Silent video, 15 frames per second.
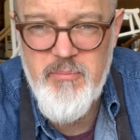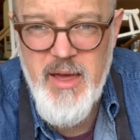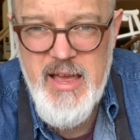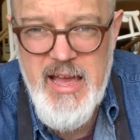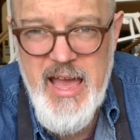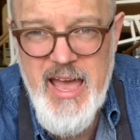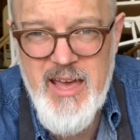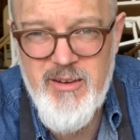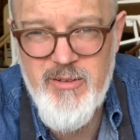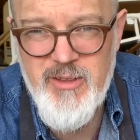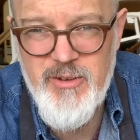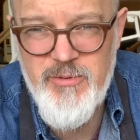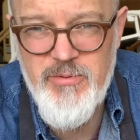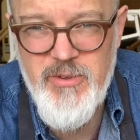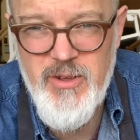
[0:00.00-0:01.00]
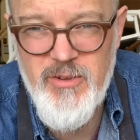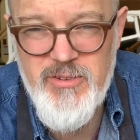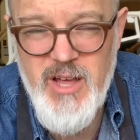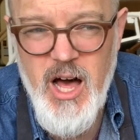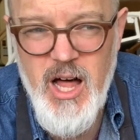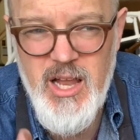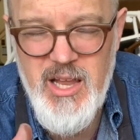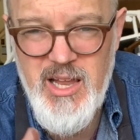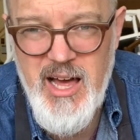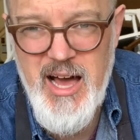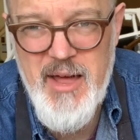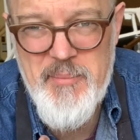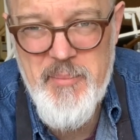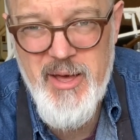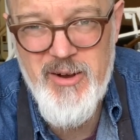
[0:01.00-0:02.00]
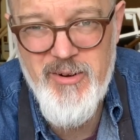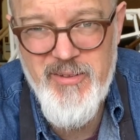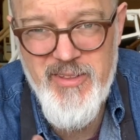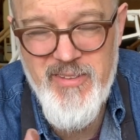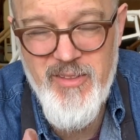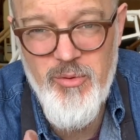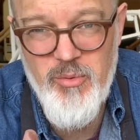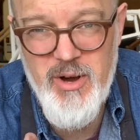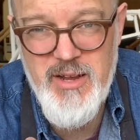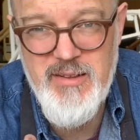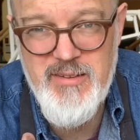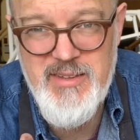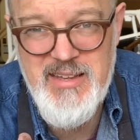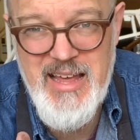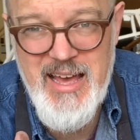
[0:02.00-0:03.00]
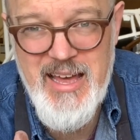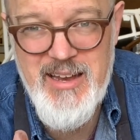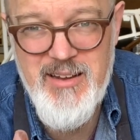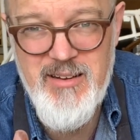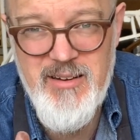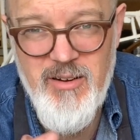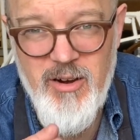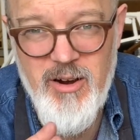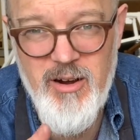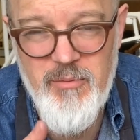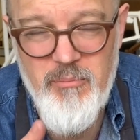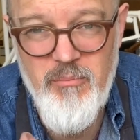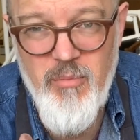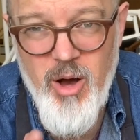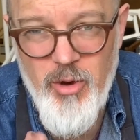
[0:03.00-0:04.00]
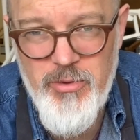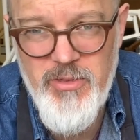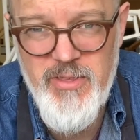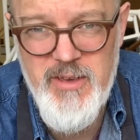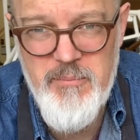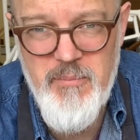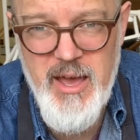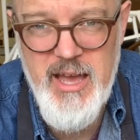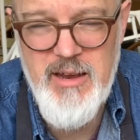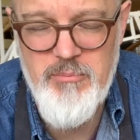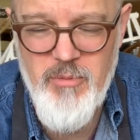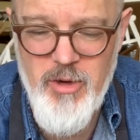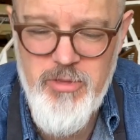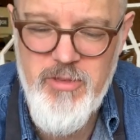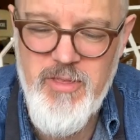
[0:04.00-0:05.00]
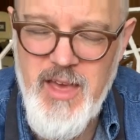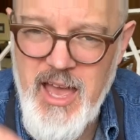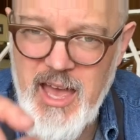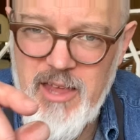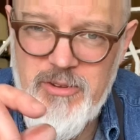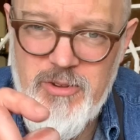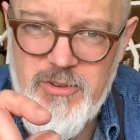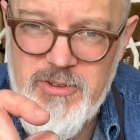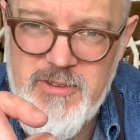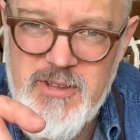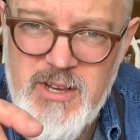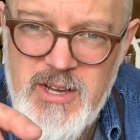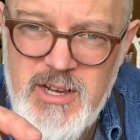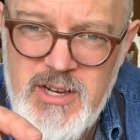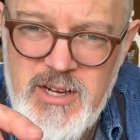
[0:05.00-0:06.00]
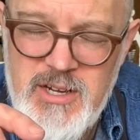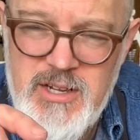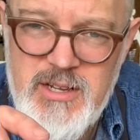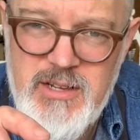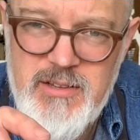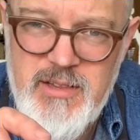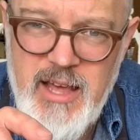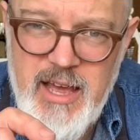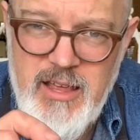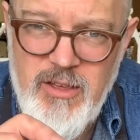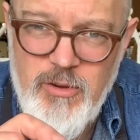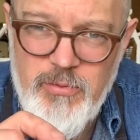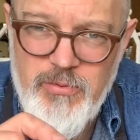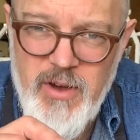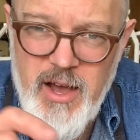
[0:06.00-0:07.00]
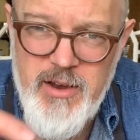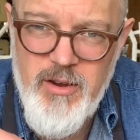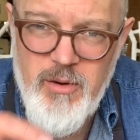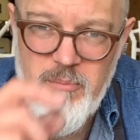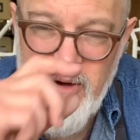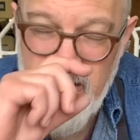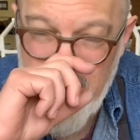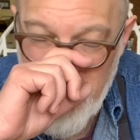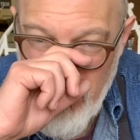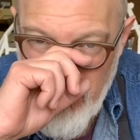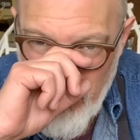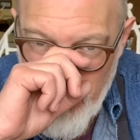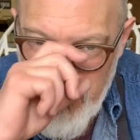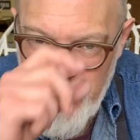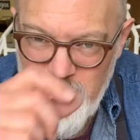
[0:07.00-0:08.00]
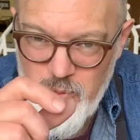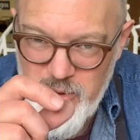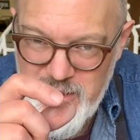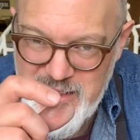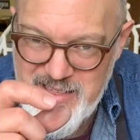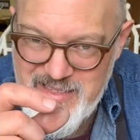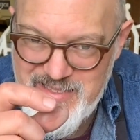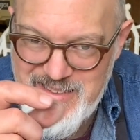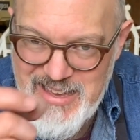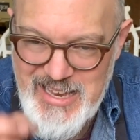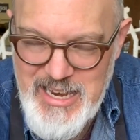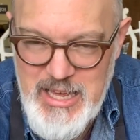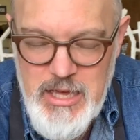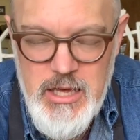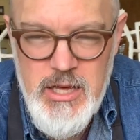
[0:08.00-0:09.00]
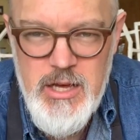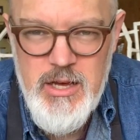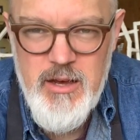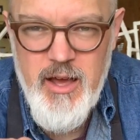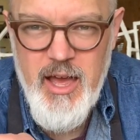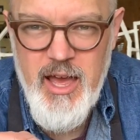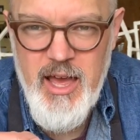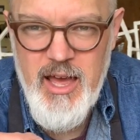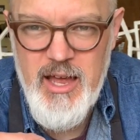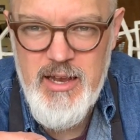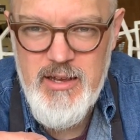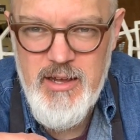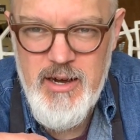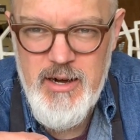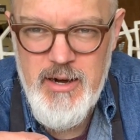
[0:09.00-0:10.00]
make a handle that feels a lot better than the ones that are mostly made. Most of the handles that you find on mugs are really, really skinny. And